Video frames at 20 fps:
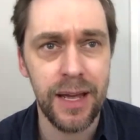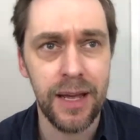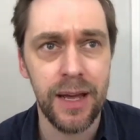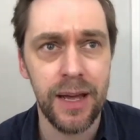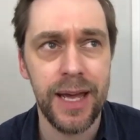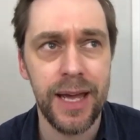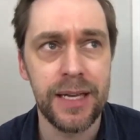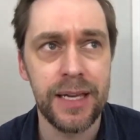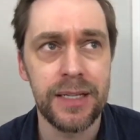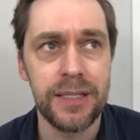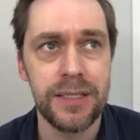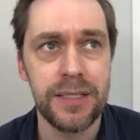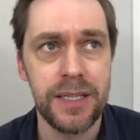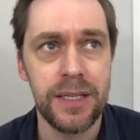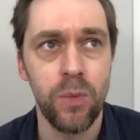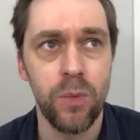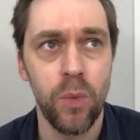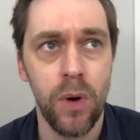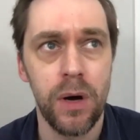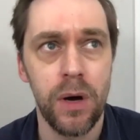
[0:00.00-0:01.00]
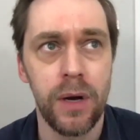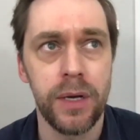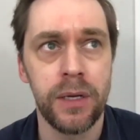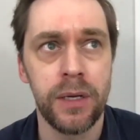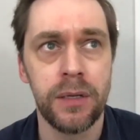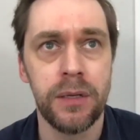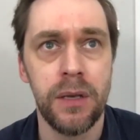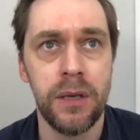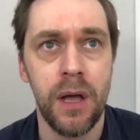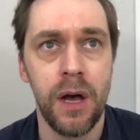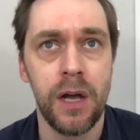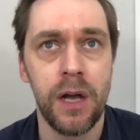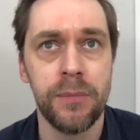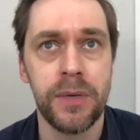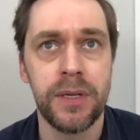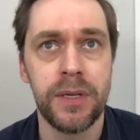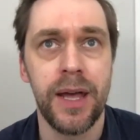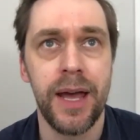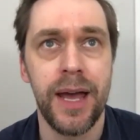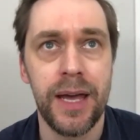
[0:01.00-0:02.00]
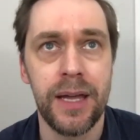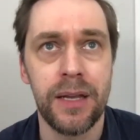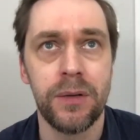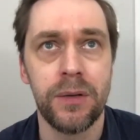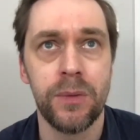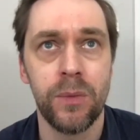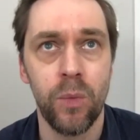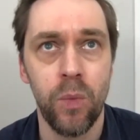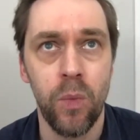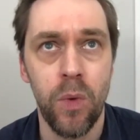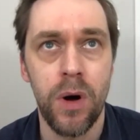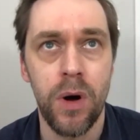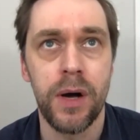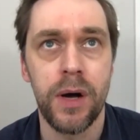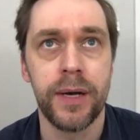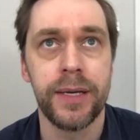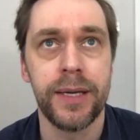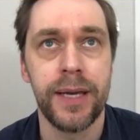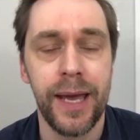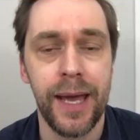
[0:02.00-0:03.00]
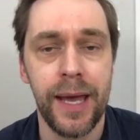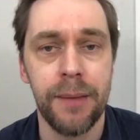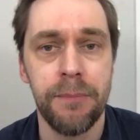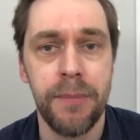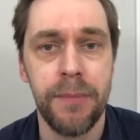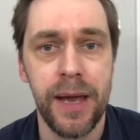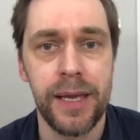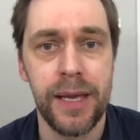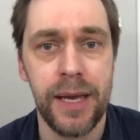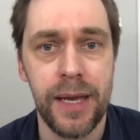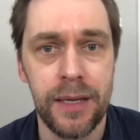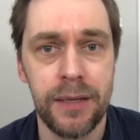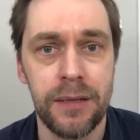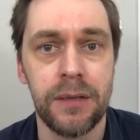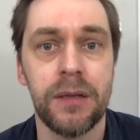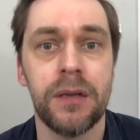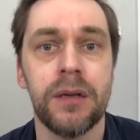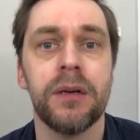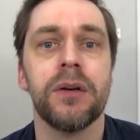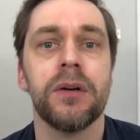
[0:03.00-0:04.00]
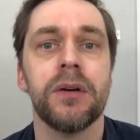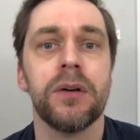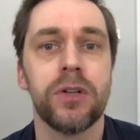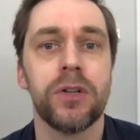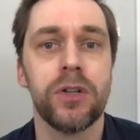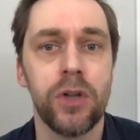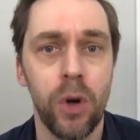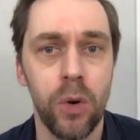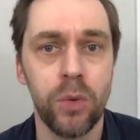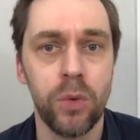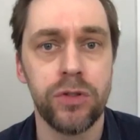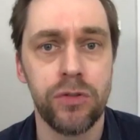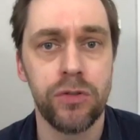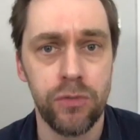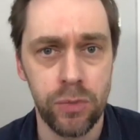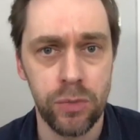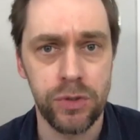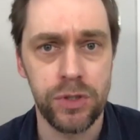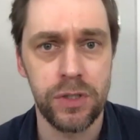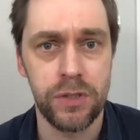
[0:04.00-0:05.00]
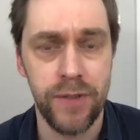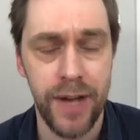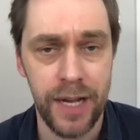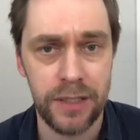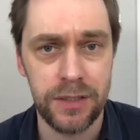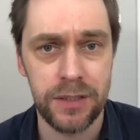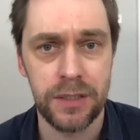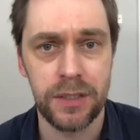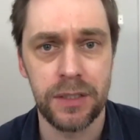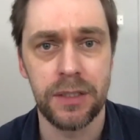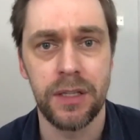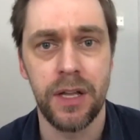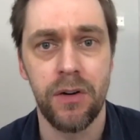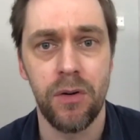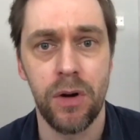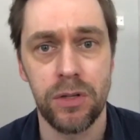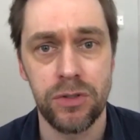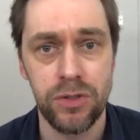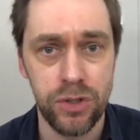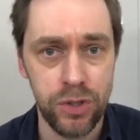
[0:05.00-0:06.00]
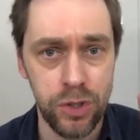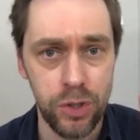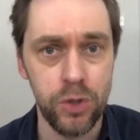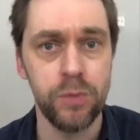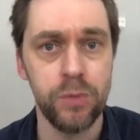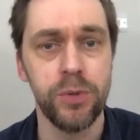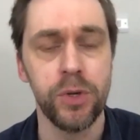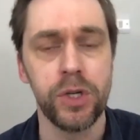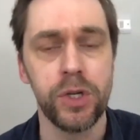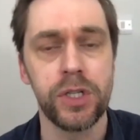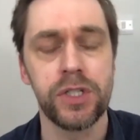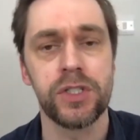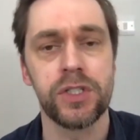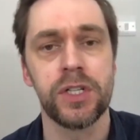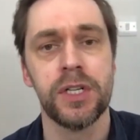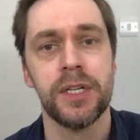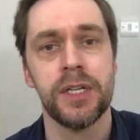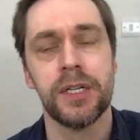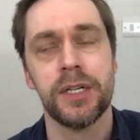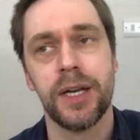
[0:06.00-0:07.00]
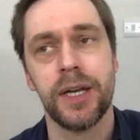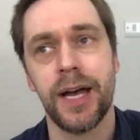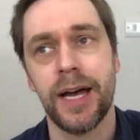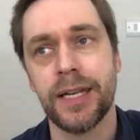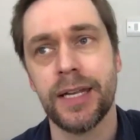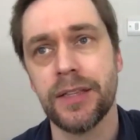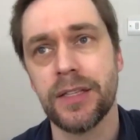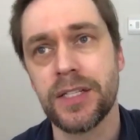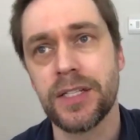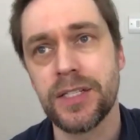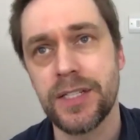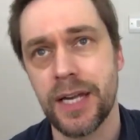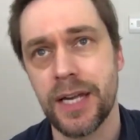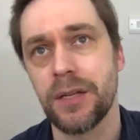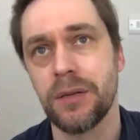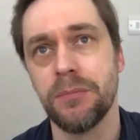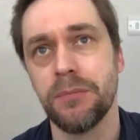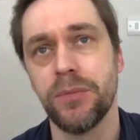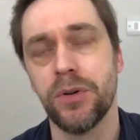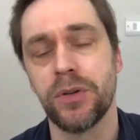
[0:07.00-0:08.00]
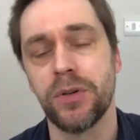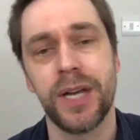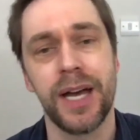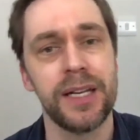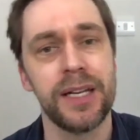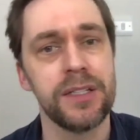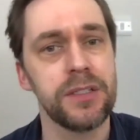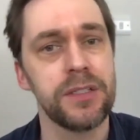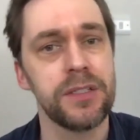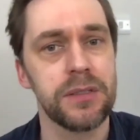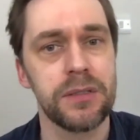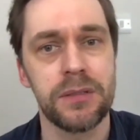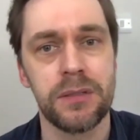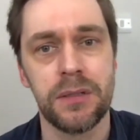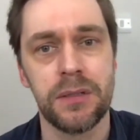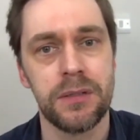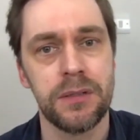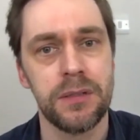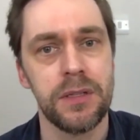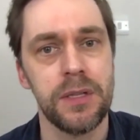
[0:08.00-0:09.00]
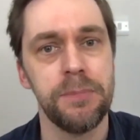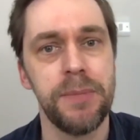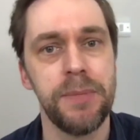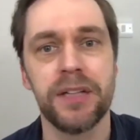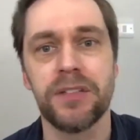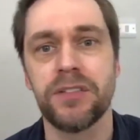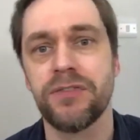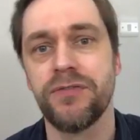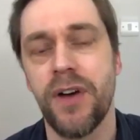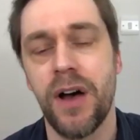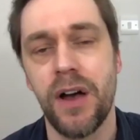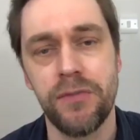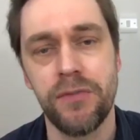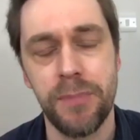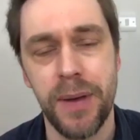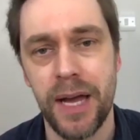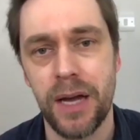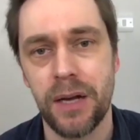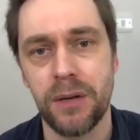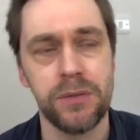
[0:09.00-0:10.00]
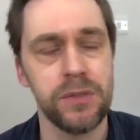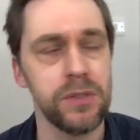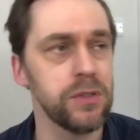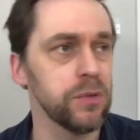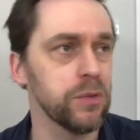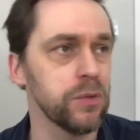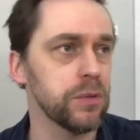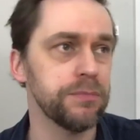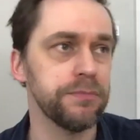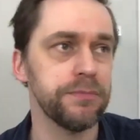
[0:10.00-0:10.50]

A-N-D-Y, Nyman, N-Y-M-A-N, Golden Rules of Acting. There are 2 books, and in the second book, and it's the best £5 or